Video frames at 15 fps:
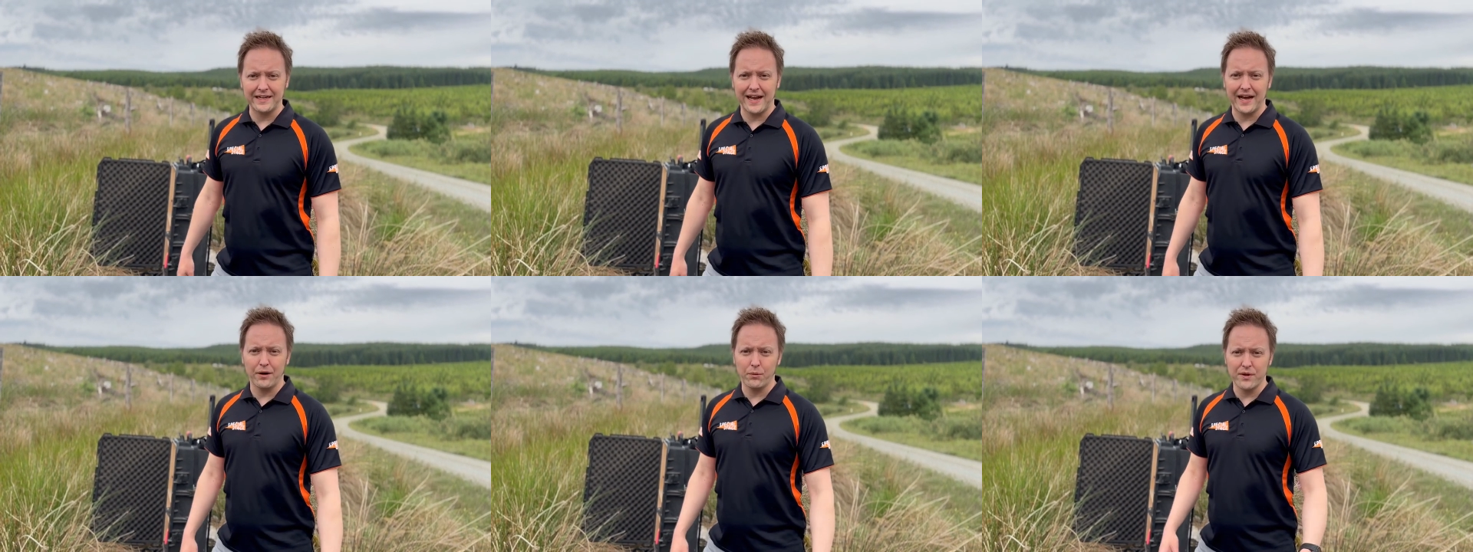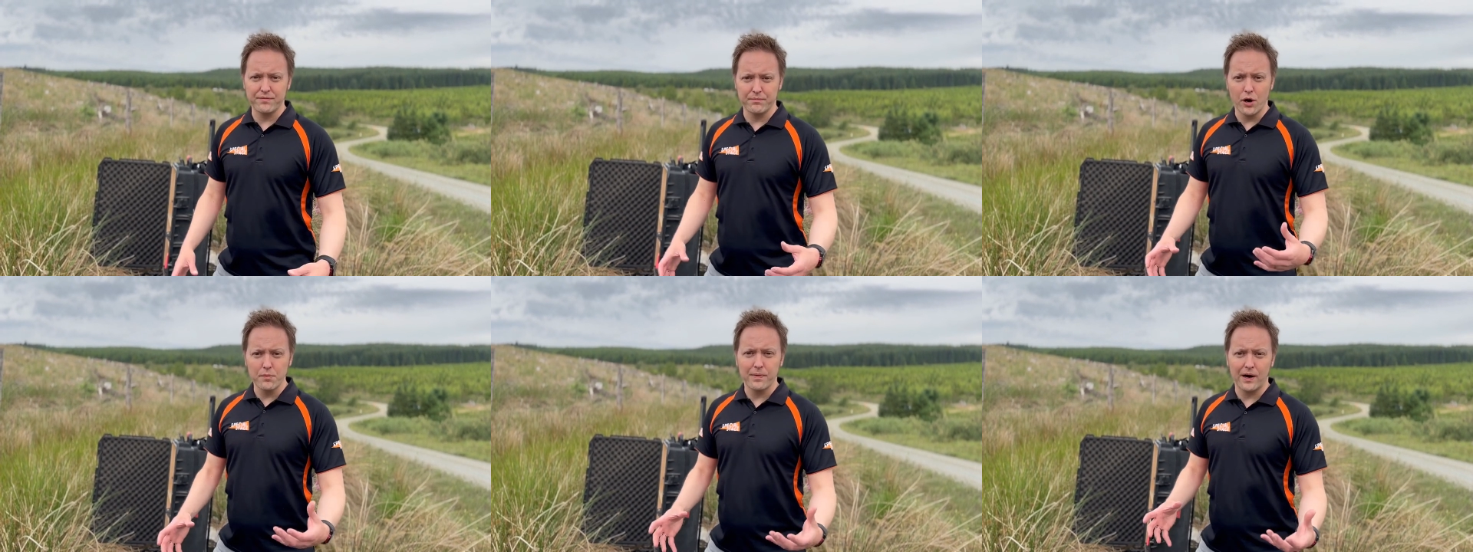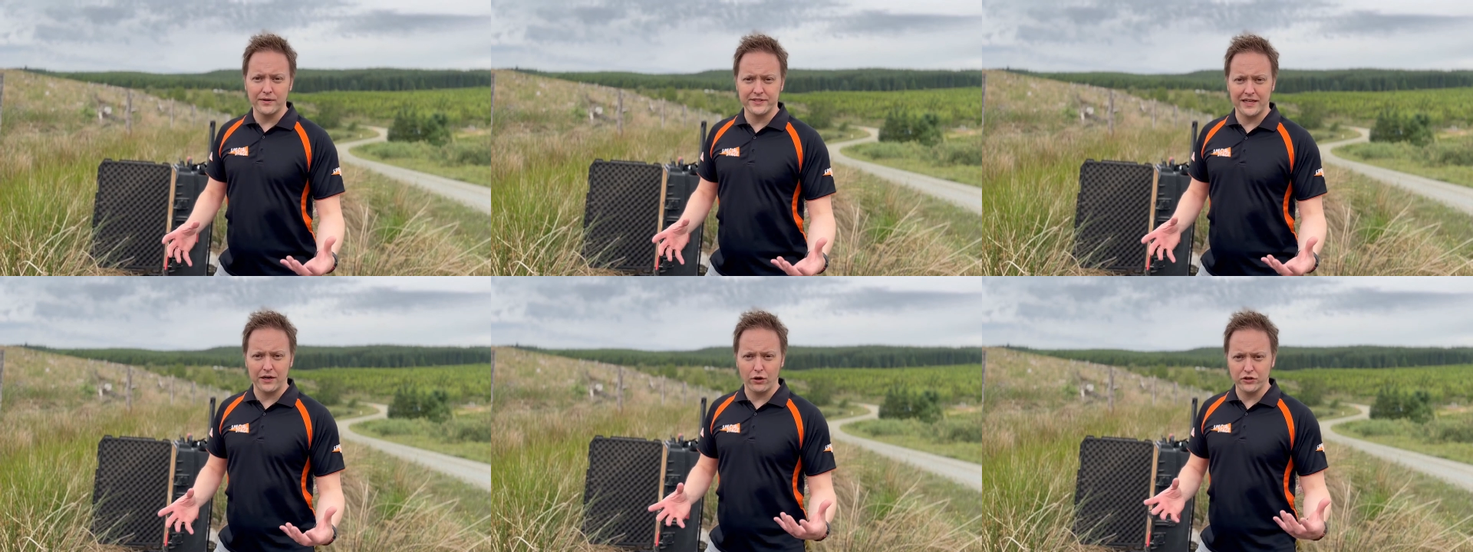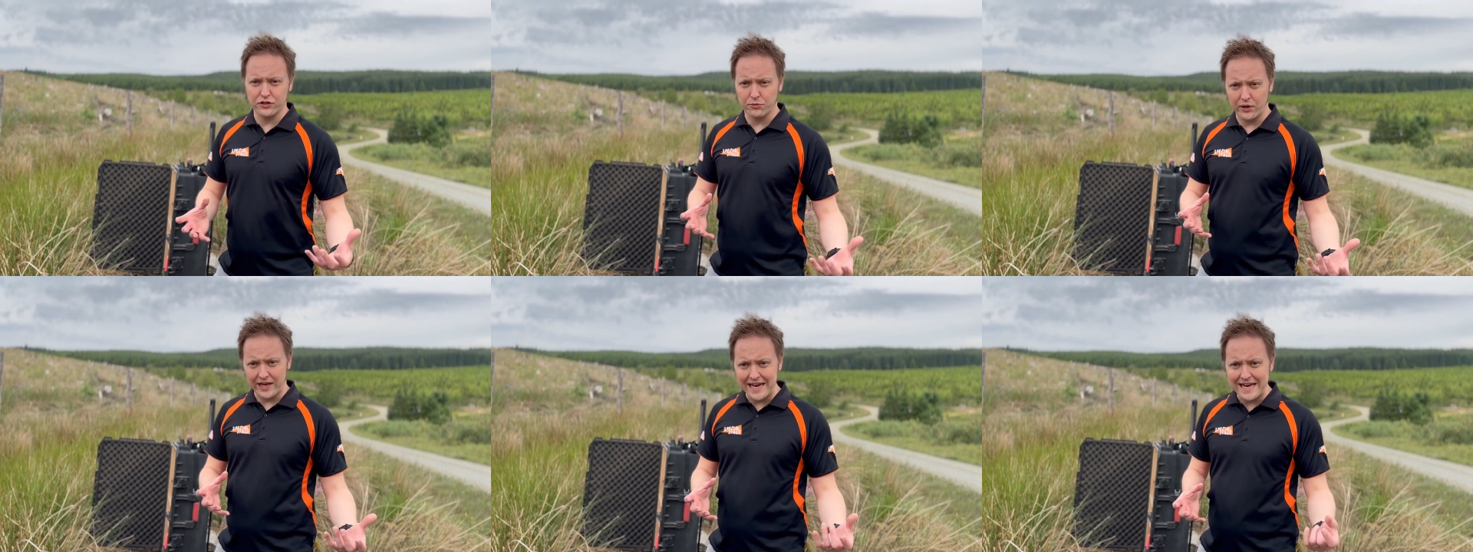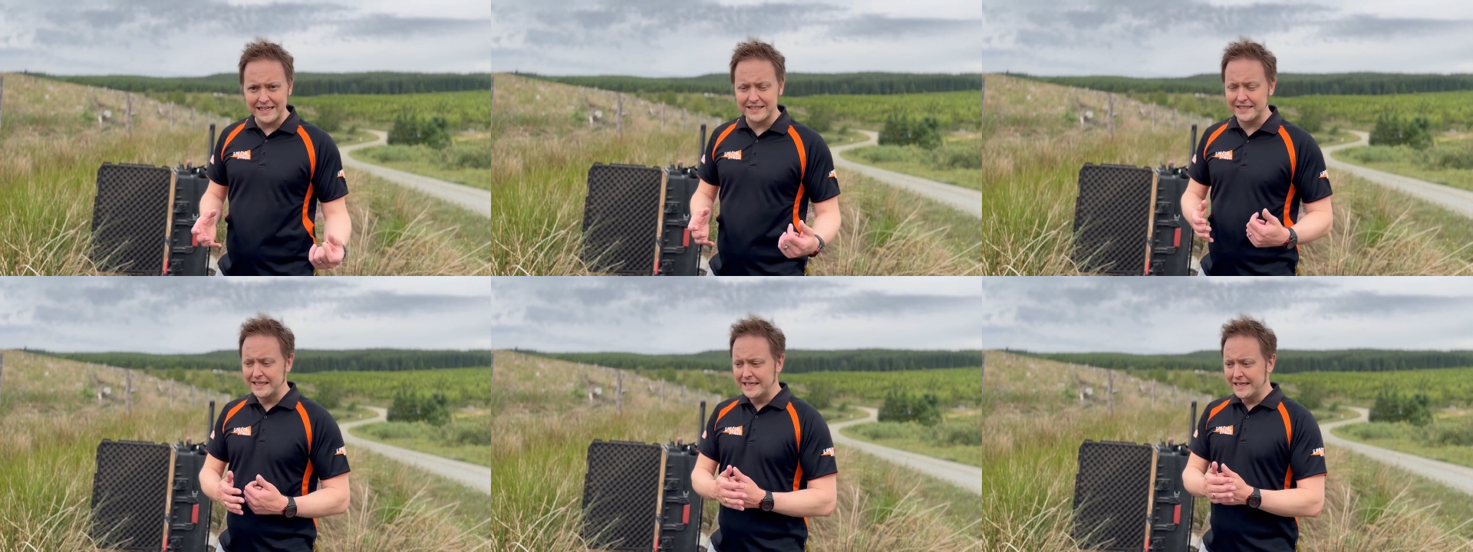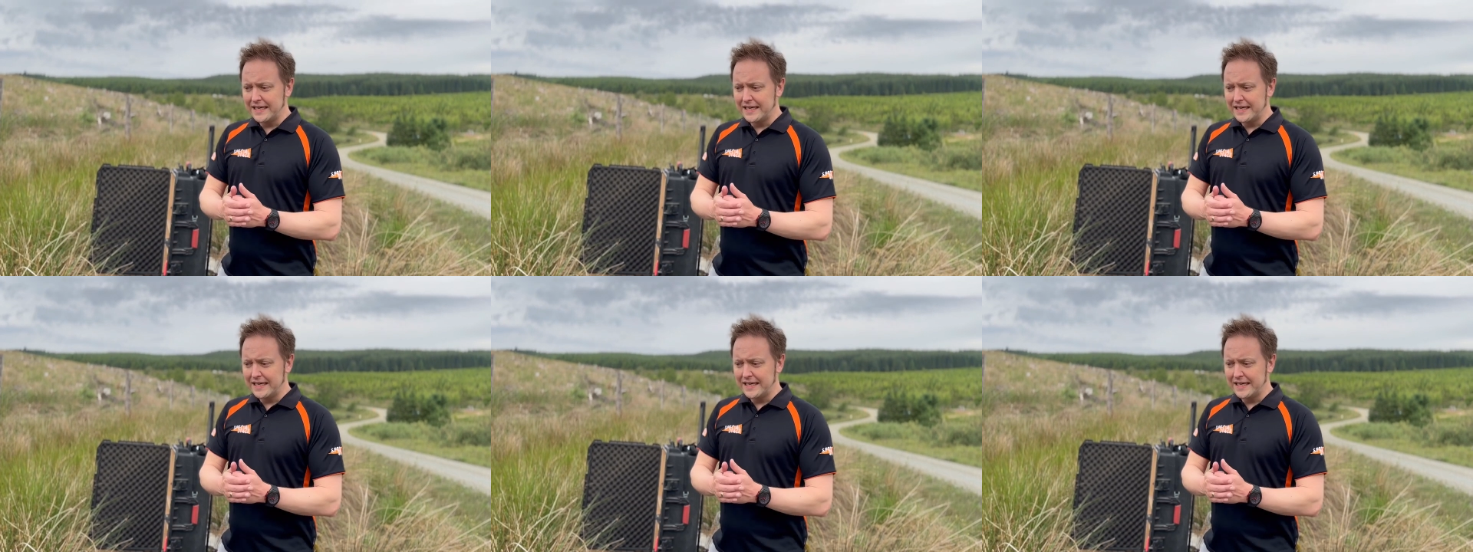Now with mobile technology what it is,